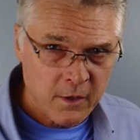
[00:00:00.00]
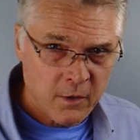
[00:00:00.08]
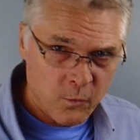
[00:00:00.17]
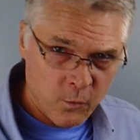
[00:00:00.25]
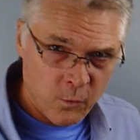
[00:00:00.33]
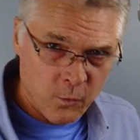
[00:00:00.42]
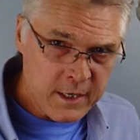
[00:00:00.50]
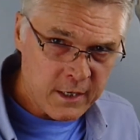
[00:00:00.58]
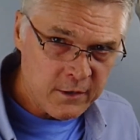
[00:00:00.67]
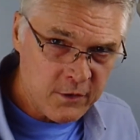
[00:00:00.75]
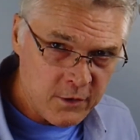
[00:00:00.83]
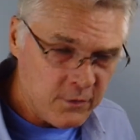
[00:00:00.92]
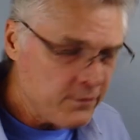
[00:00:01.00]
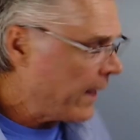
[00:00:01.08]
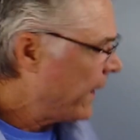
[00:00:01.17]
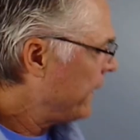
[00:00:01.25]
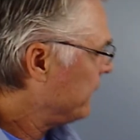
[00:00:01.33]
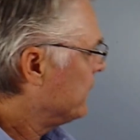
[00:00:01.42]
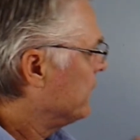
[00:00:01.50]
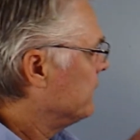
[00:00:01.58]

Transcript: we can do that.